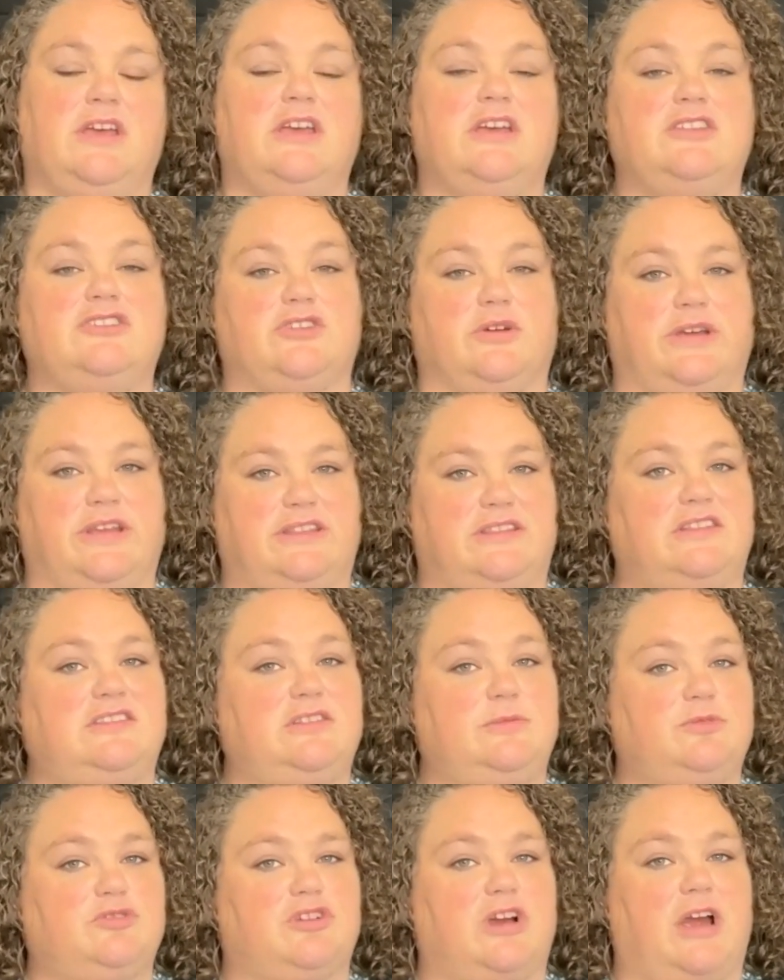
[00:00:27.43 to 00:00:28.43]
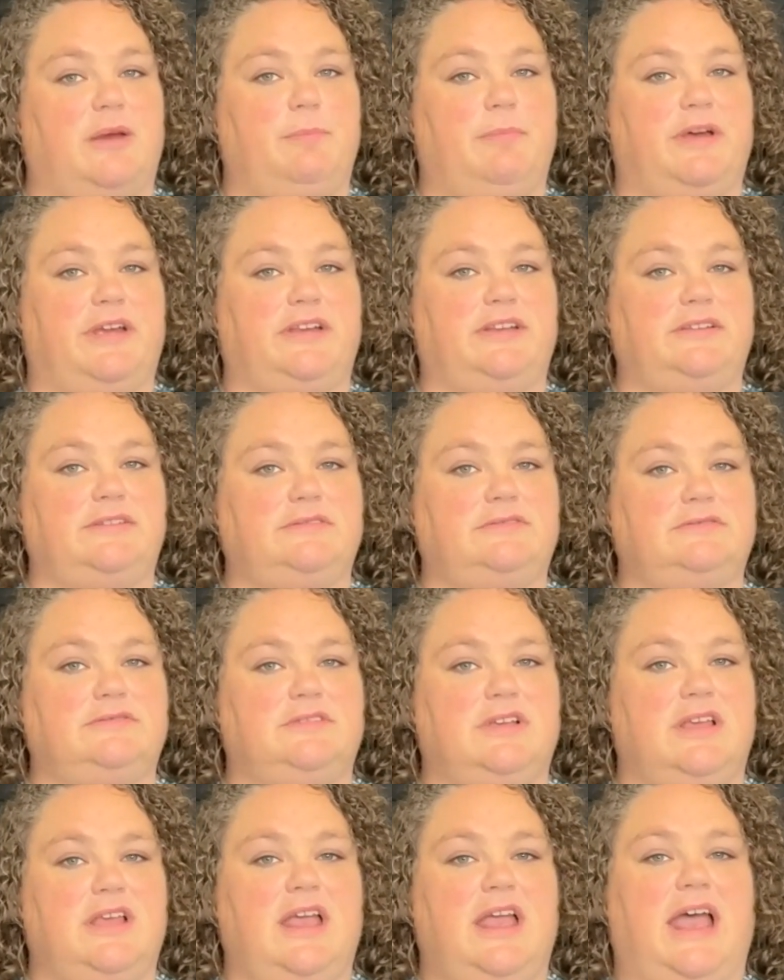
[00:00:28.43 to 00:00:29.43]
So hit the subscribe button
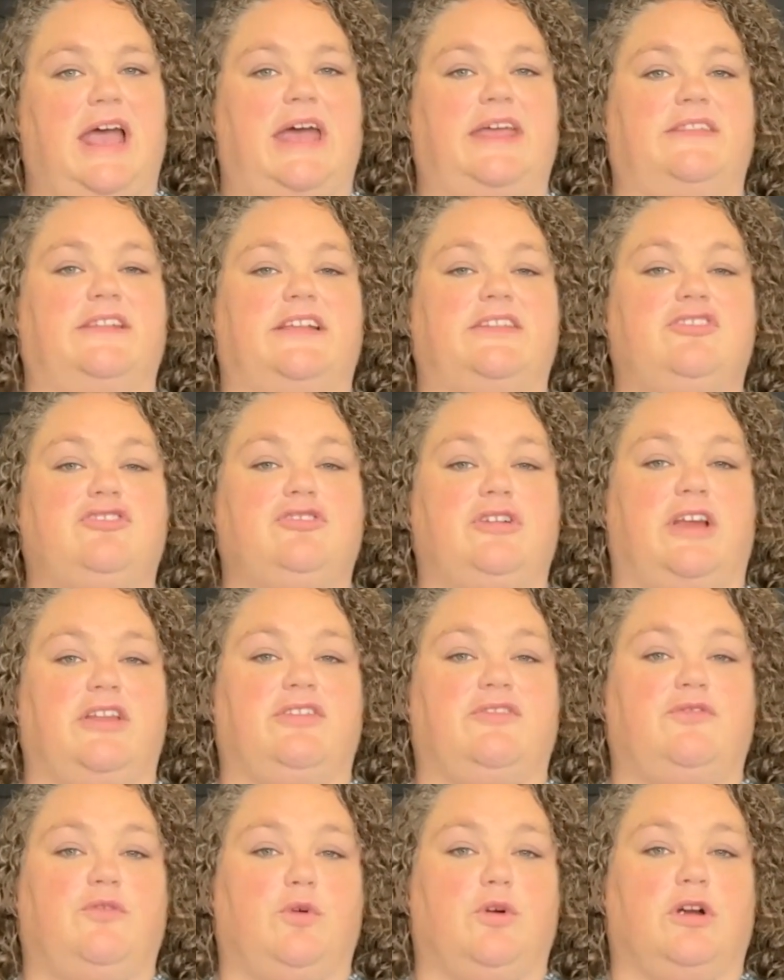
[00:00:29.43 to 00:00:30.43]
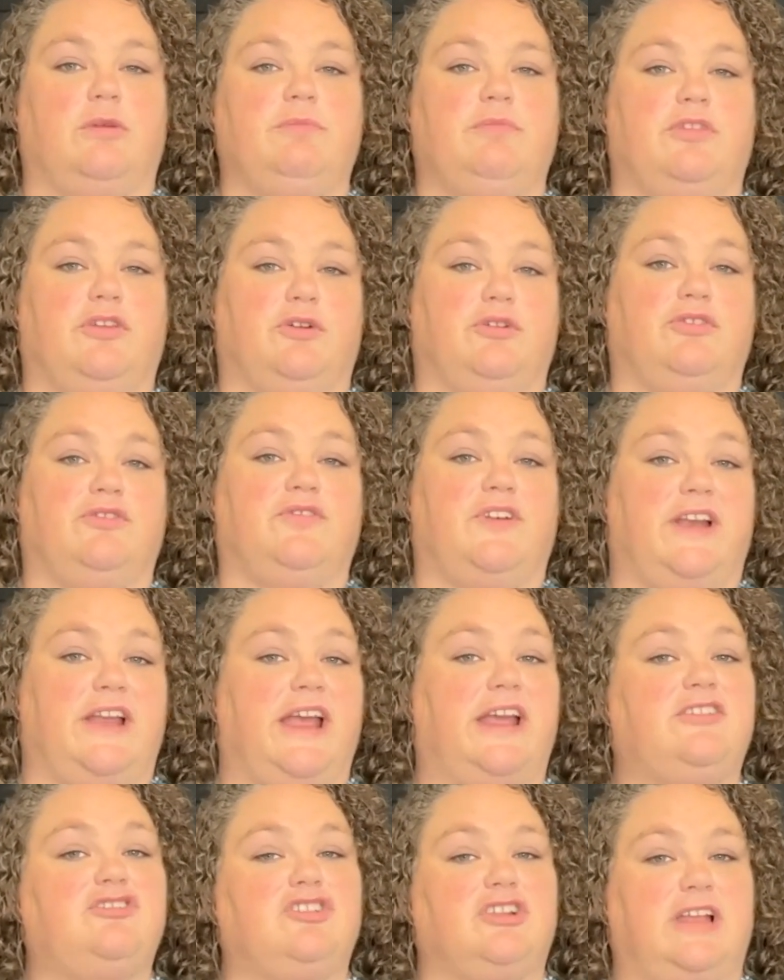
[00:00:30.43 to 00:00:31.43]
and let's transform those
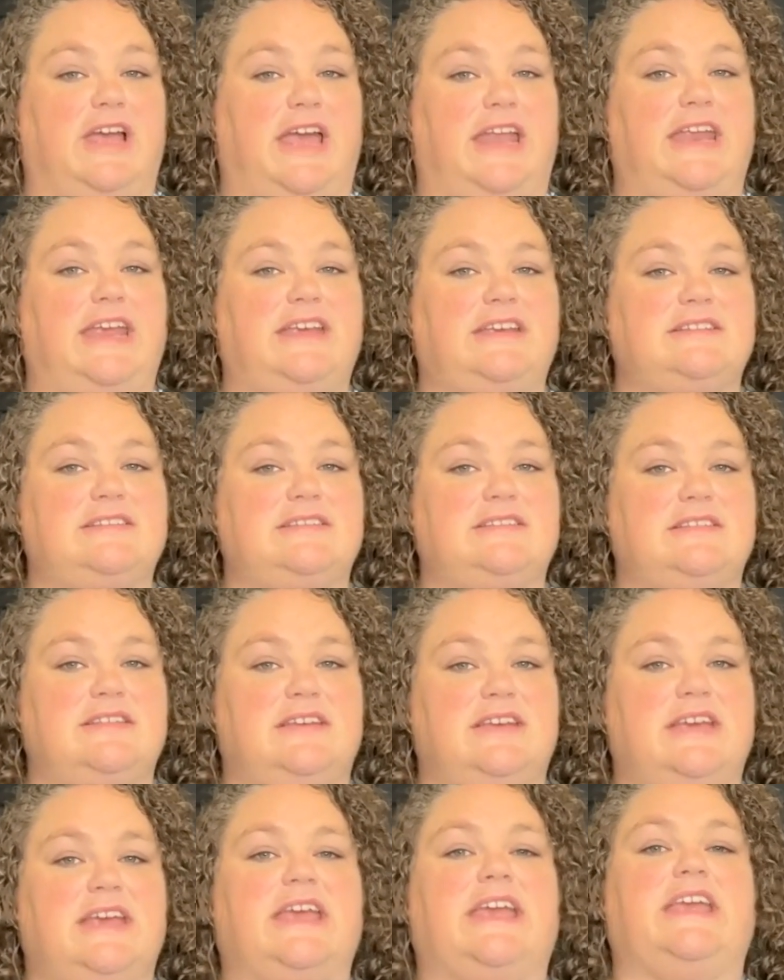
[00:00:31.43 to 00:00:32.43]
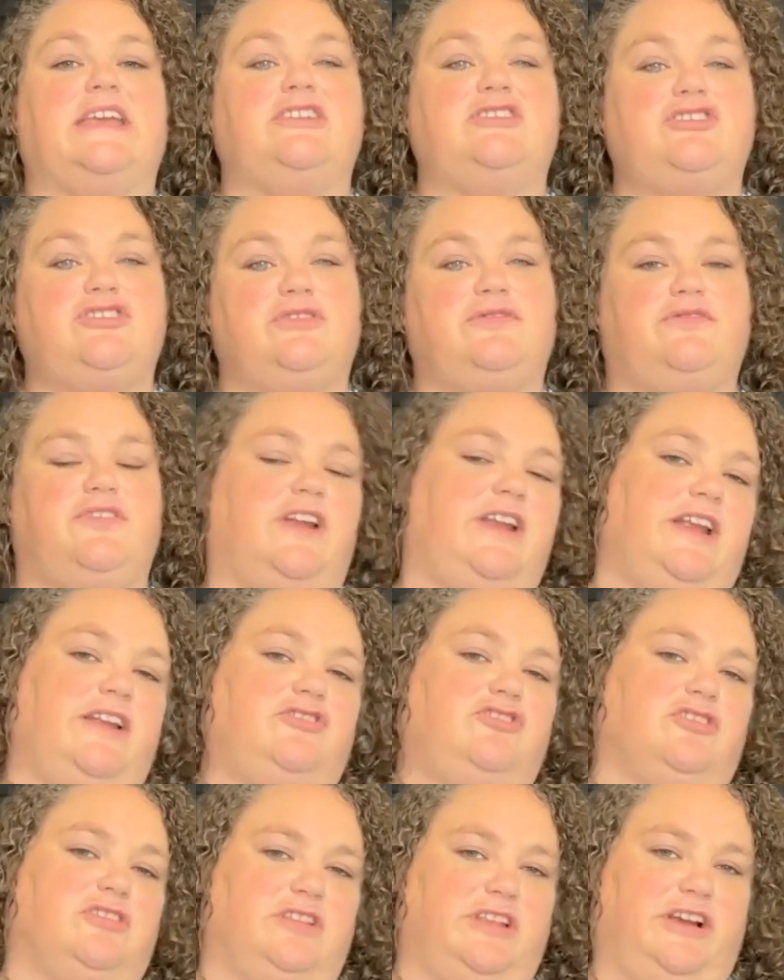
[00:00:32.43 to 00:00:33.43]
financial headaches into
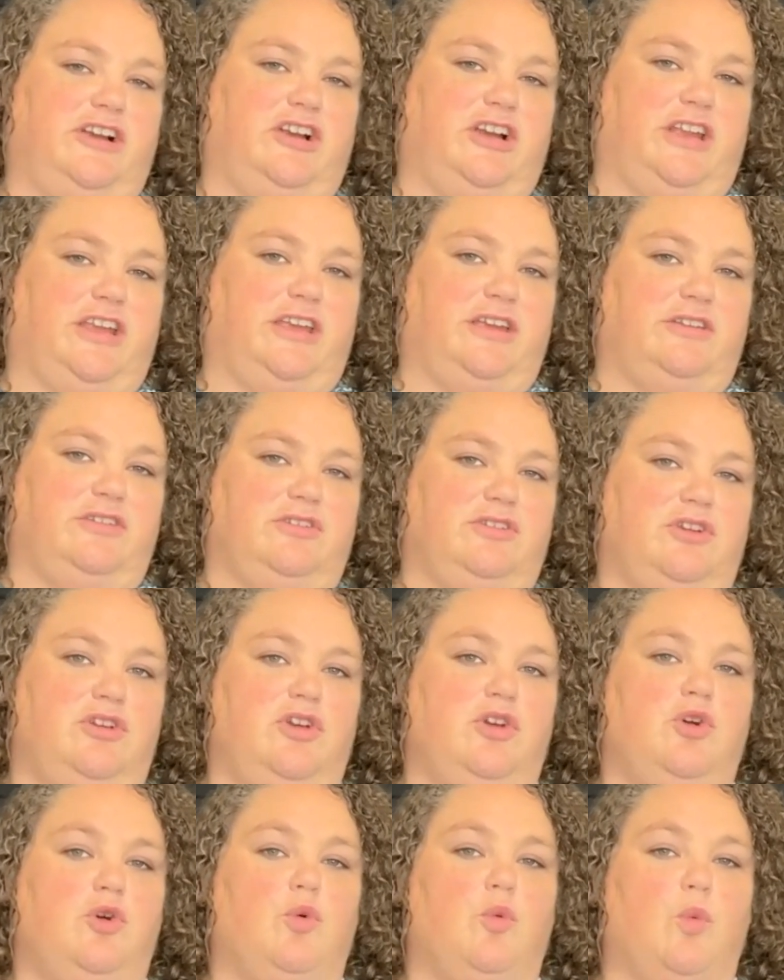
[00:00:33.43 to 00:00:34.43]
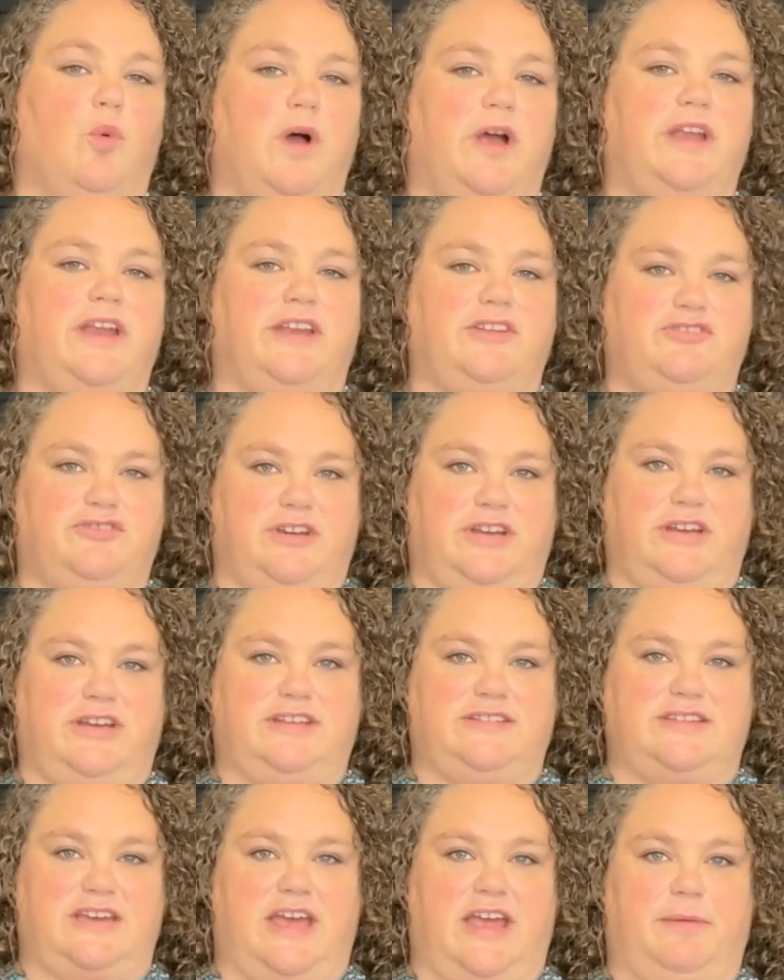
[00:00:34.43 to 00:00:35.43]
financial clarity, one entry at a
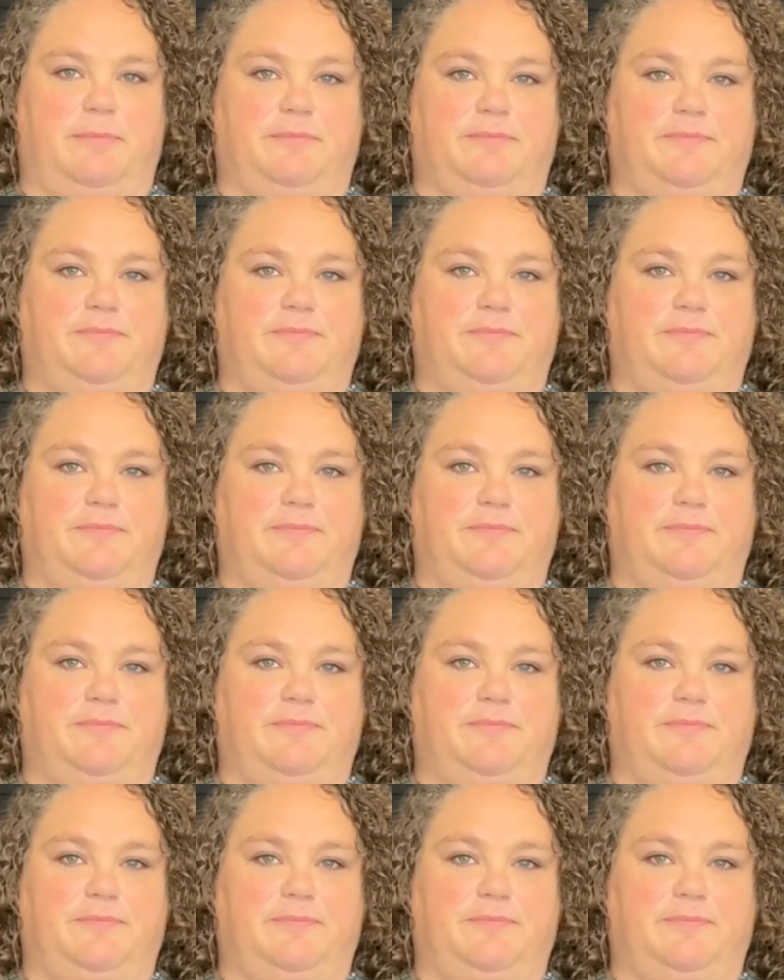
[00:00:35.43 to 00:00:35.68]
time.